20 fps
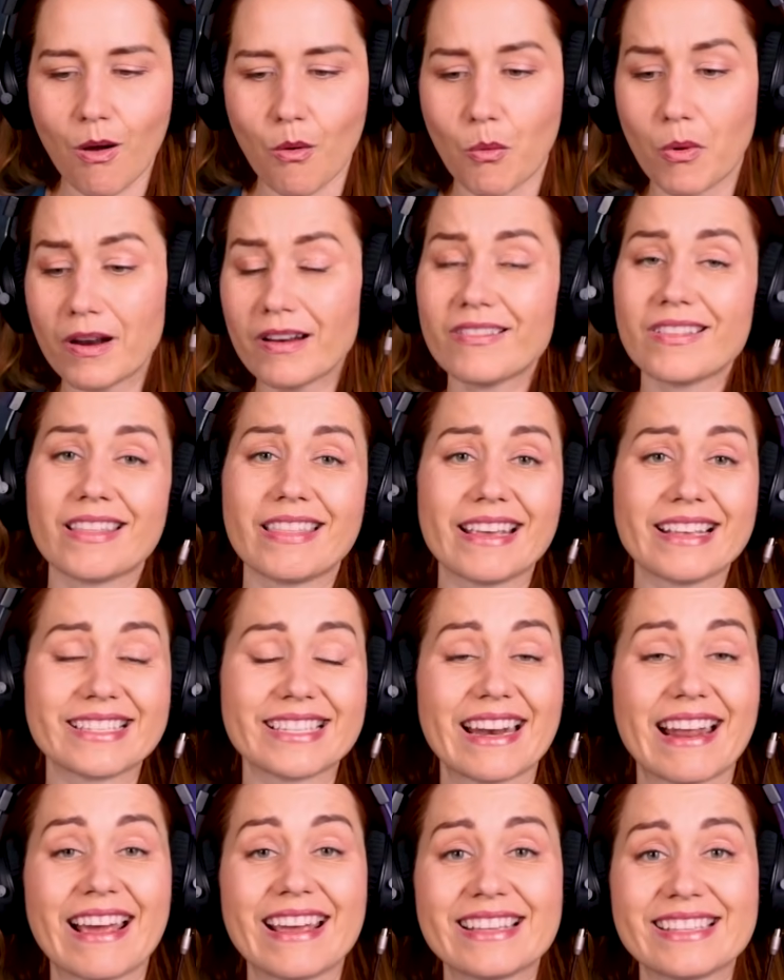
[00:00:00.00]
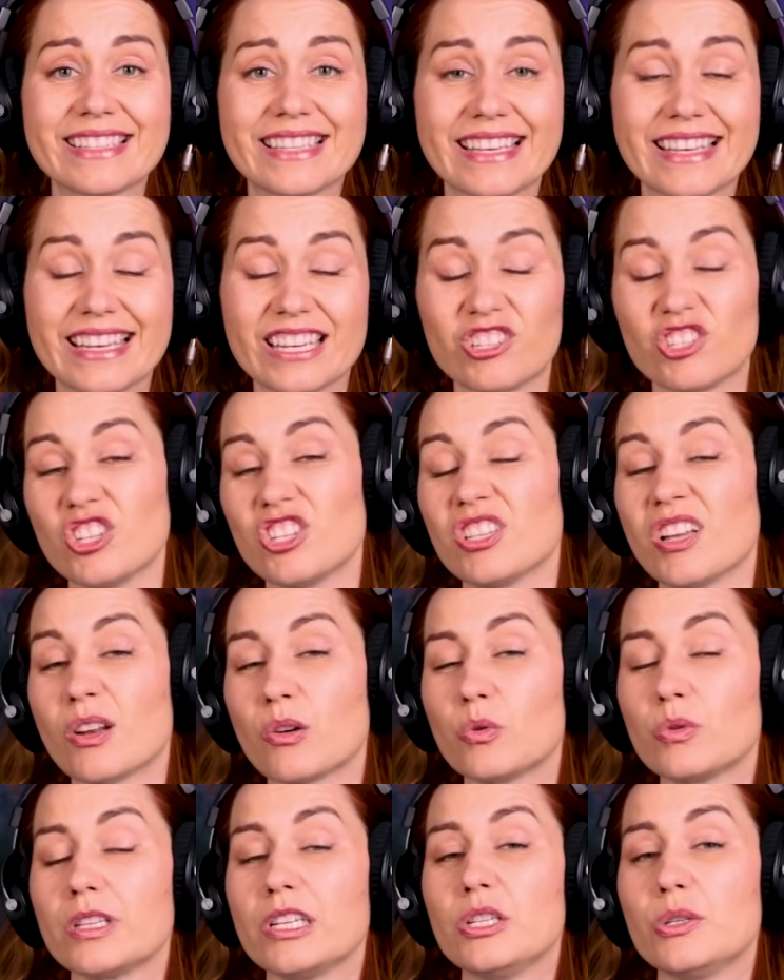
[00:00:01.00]
One of the things that I see is she's
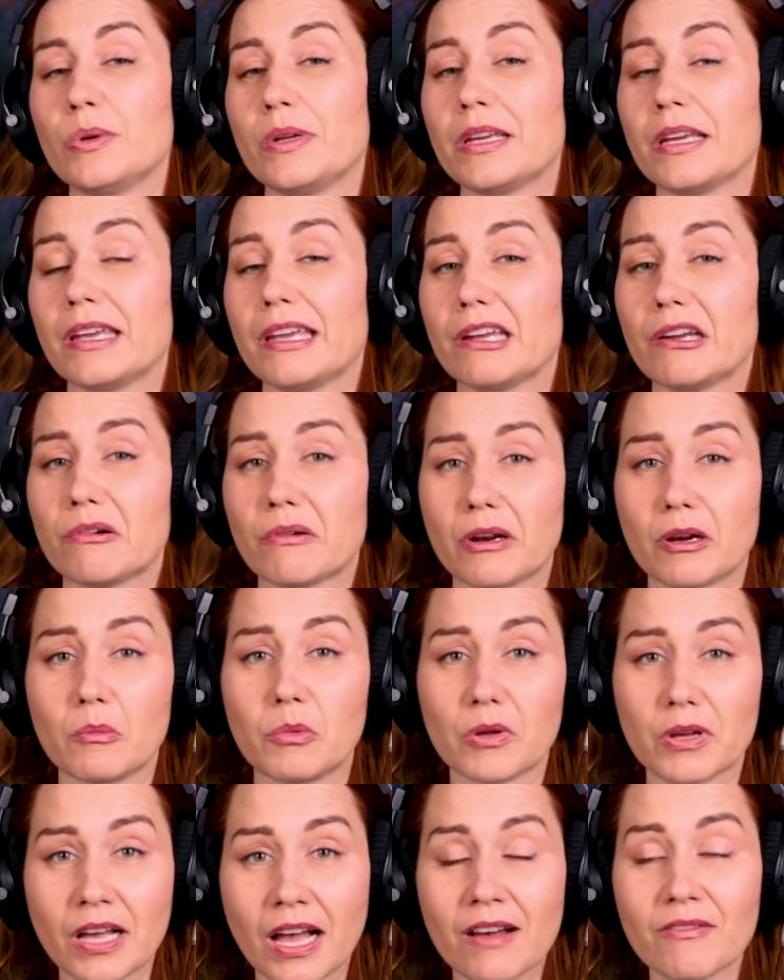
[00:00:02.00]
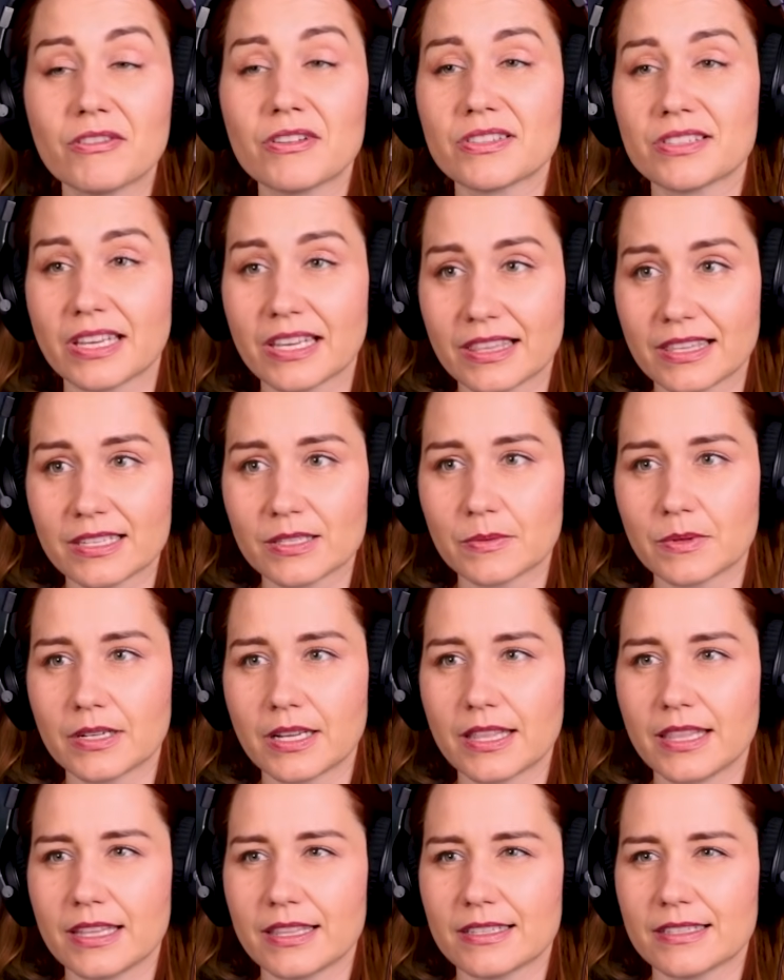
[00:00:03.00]
not only doing incredible covers like this one.
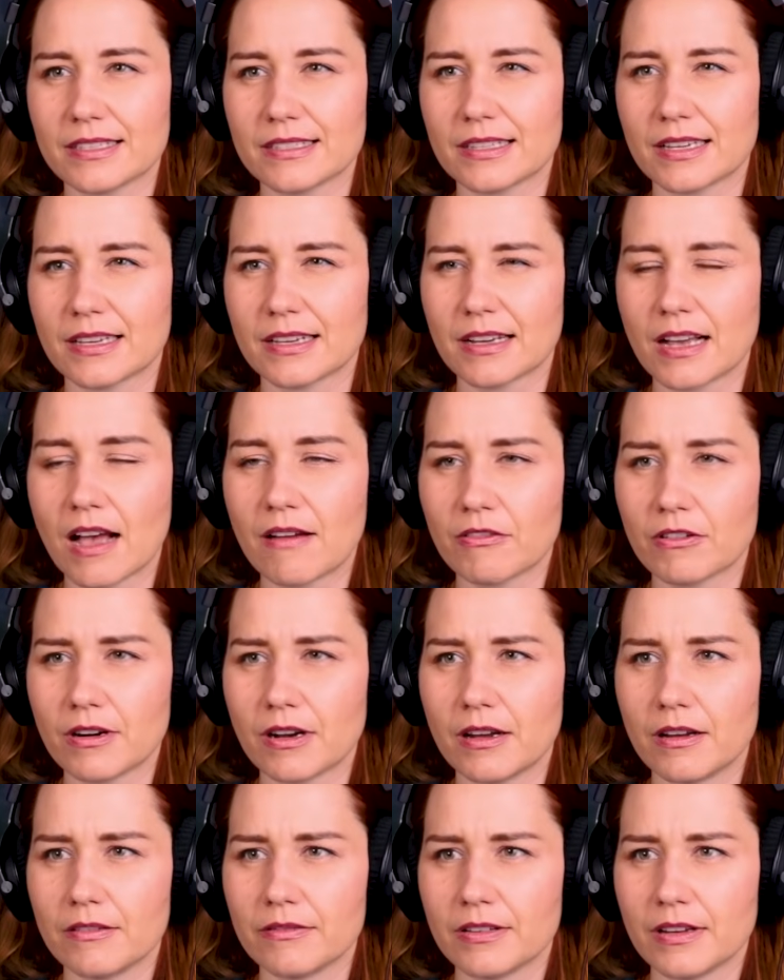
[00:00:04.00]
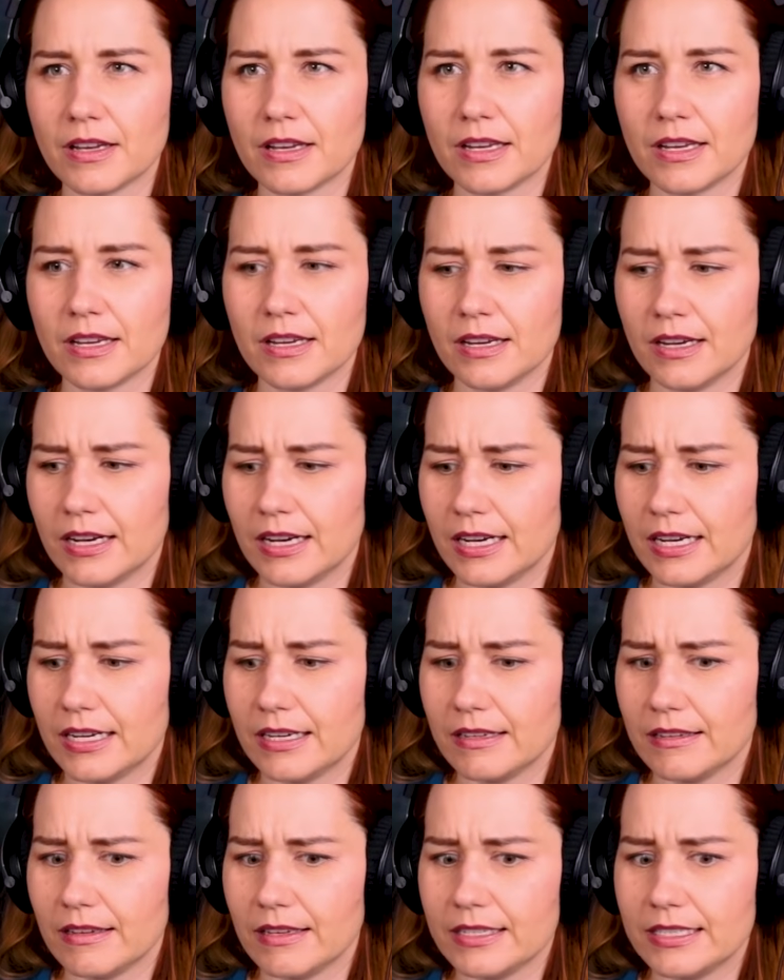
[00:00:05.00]
I think this is a cover of
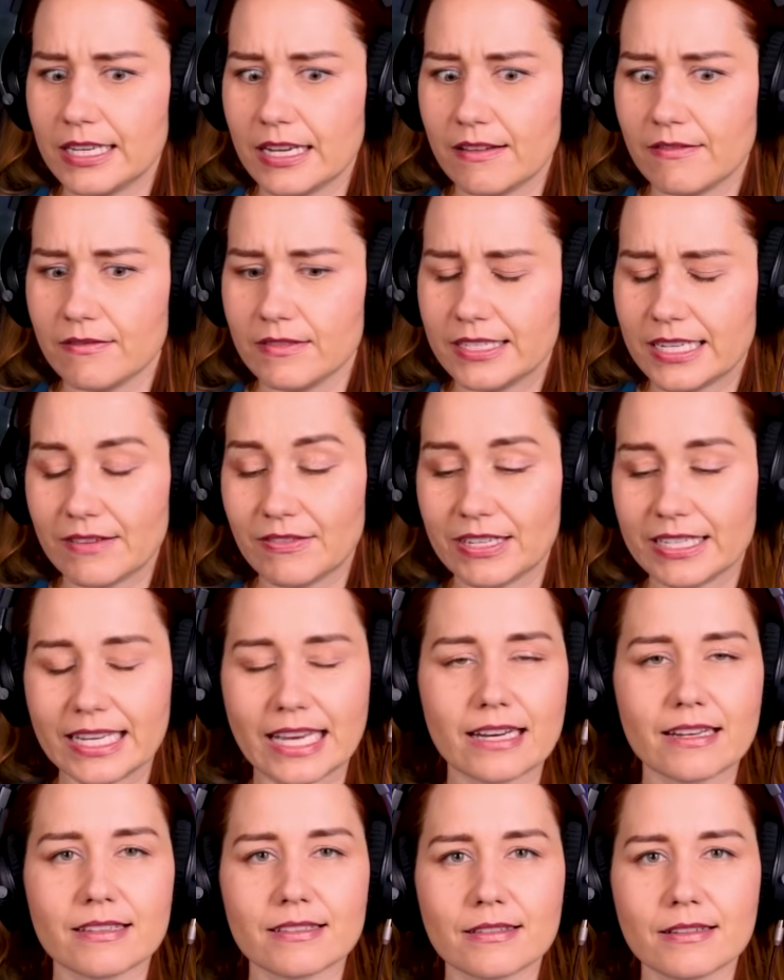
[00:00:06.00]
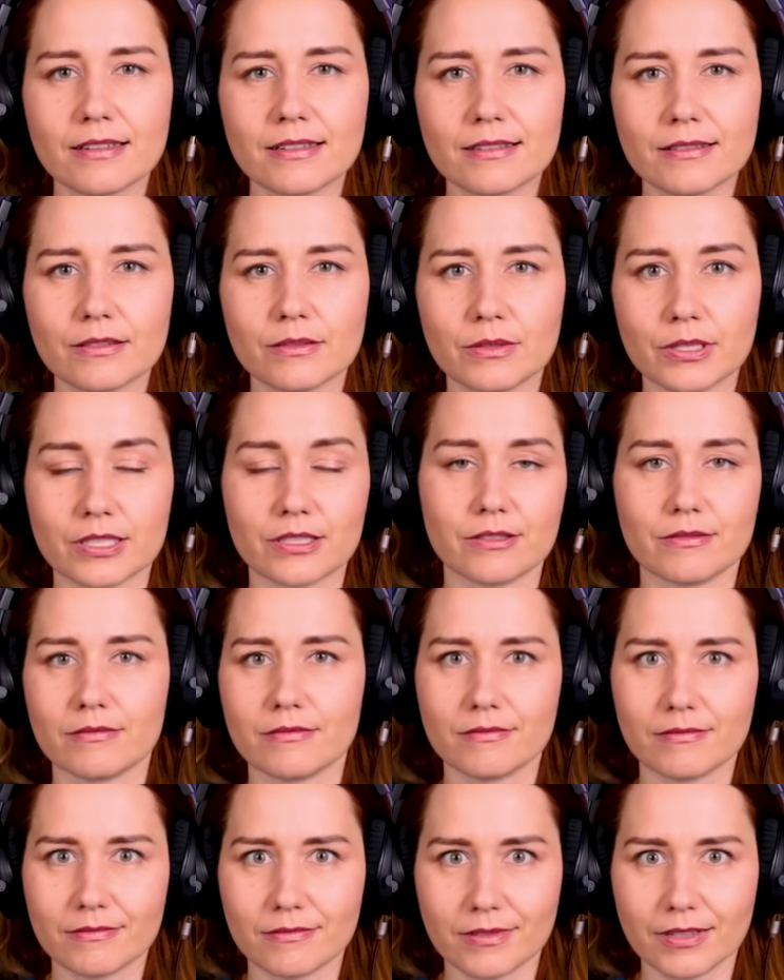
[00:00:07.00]
uh, a David Guetta song, which
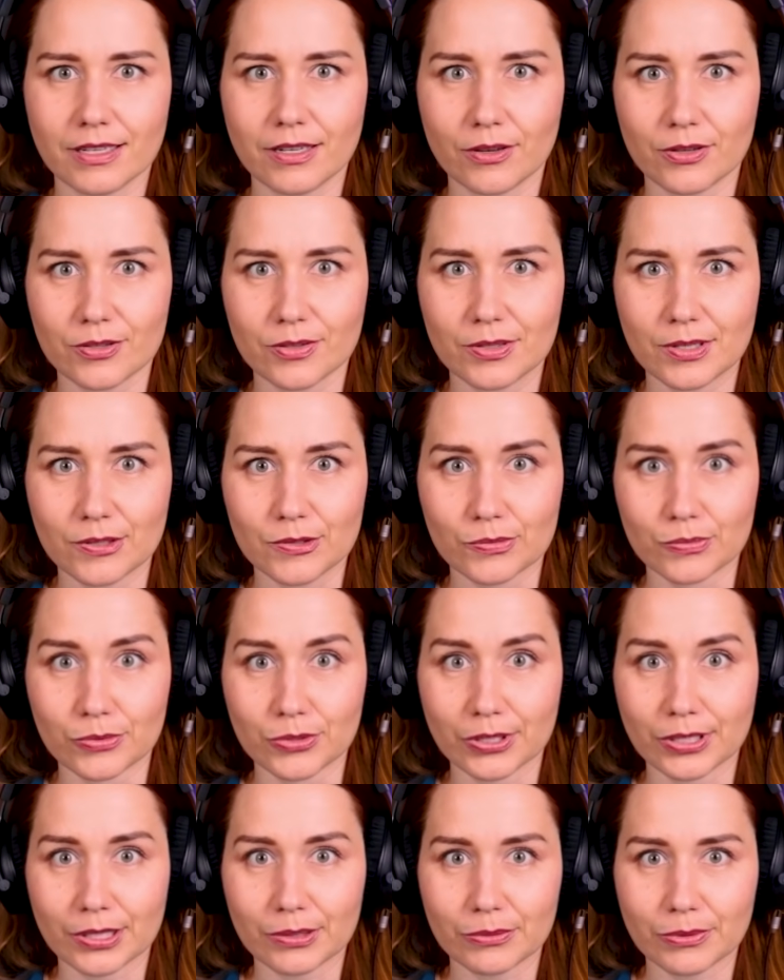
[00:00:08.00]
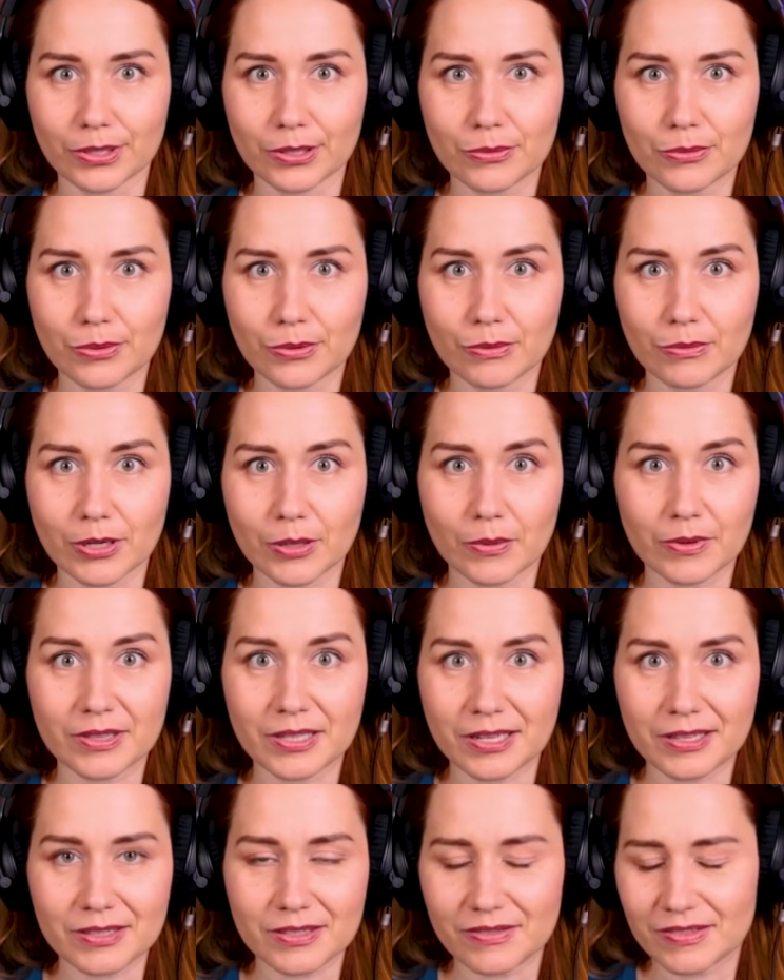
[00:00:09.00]
he also does really, really cool work with
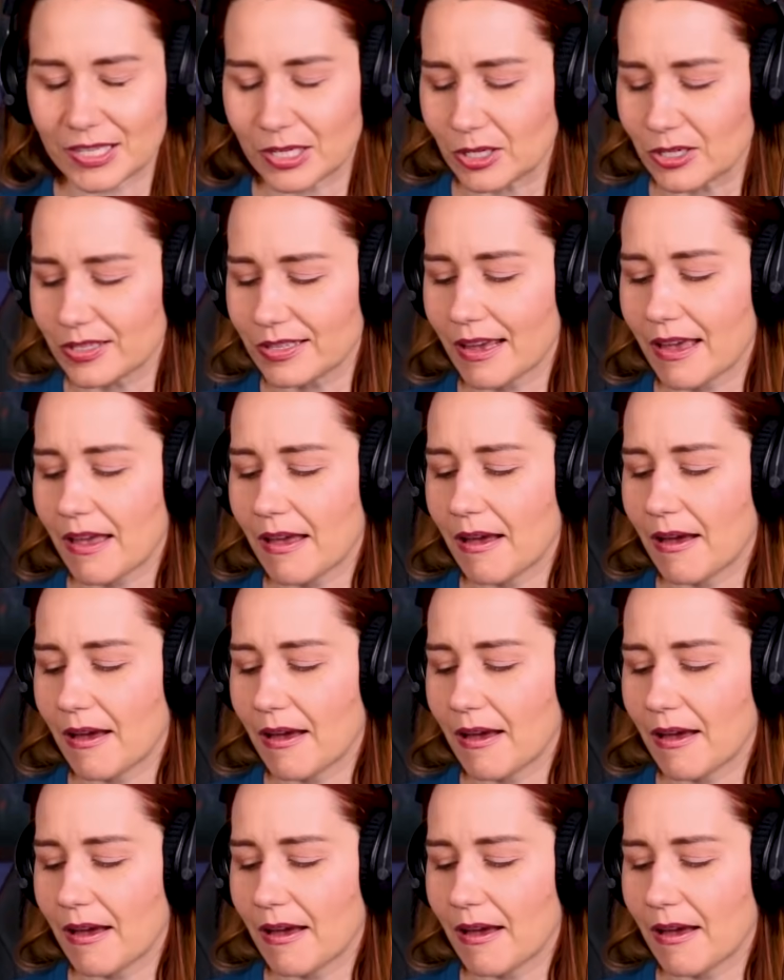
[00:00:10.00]
tons of singers.